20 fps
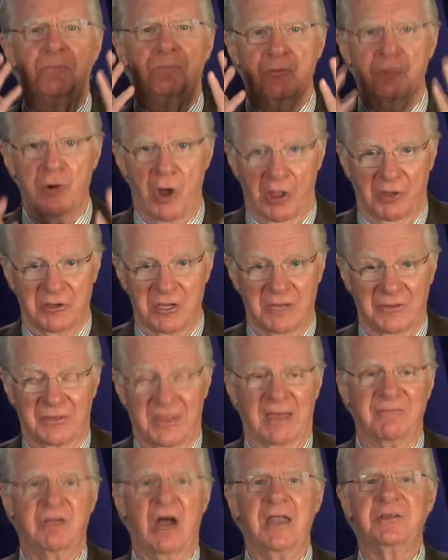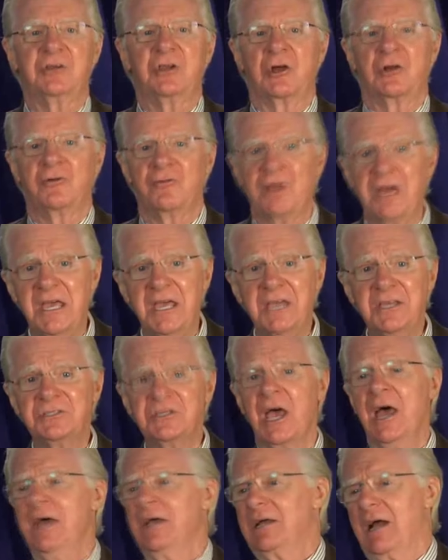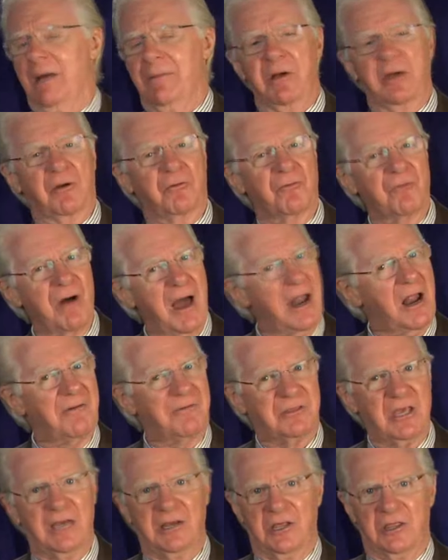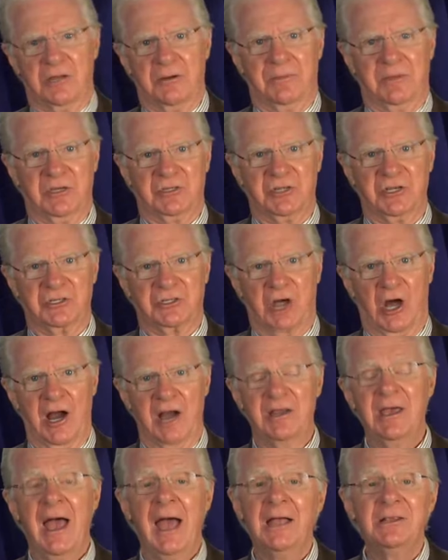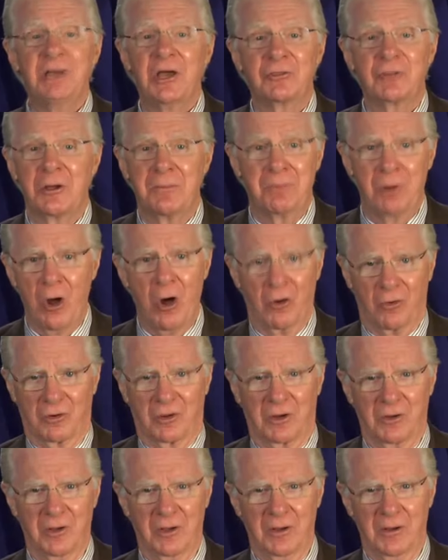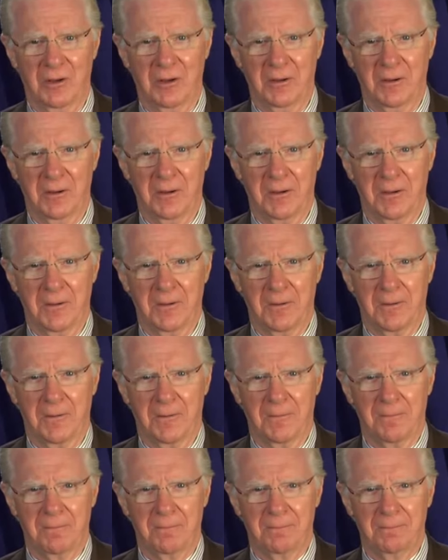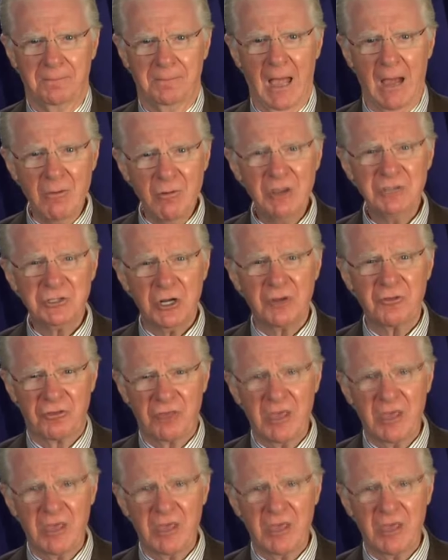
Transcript: brilliant. They've got degrees coming right off the end of their business card, and yet they're broke. Now, I want you to